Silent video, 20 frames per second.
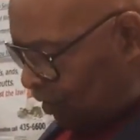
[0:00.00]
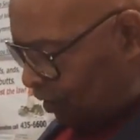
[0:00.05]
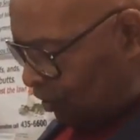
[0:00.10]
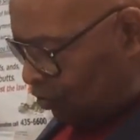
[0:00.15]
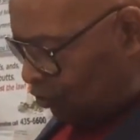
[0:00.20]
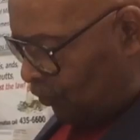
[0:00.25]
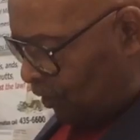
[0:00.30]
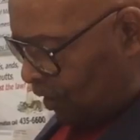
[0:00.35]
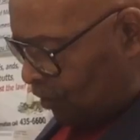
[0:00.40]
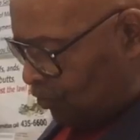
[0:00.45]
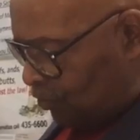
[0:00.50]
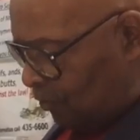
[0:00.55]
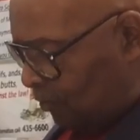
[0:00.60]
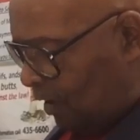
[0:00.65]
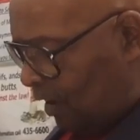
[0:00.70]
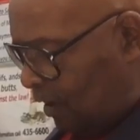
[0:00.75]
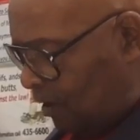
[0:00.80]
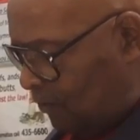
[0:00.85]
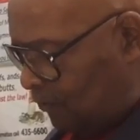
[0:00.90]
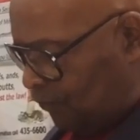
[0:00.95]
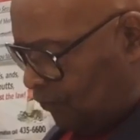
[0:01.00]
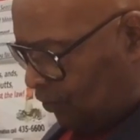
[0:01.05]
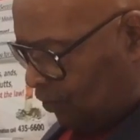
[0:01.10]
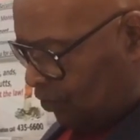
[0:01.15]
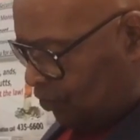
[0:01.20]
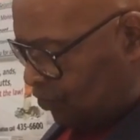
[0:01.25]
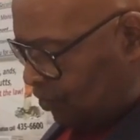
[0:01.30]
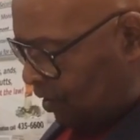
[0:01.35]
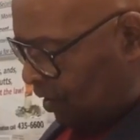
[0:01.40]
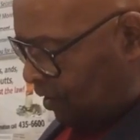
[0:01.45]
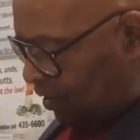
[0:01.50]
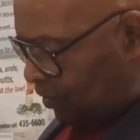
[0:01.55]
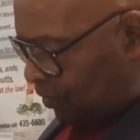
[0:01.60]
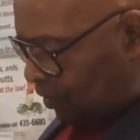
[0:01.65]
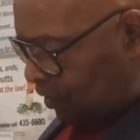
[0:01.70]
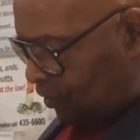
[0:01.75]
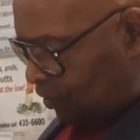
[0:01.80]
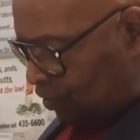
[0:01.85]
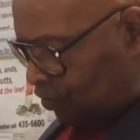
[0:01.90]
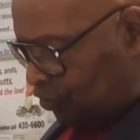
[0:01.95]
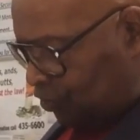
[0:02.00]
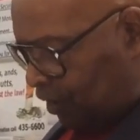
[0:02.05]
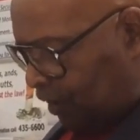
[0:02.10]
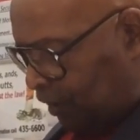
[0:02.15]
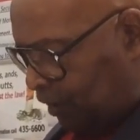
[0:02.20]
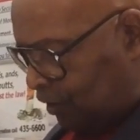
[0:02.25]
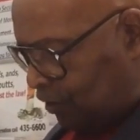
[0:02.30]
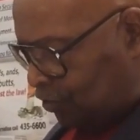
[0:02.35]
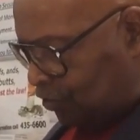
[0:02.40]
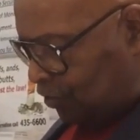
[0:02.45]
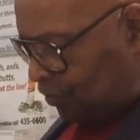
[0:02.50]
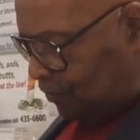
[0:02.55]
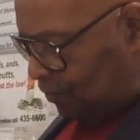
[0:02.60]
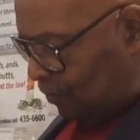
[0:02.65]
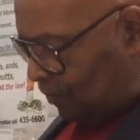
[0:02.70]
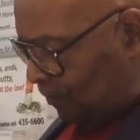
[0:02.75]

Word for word: I scratch the bottom first then the sides.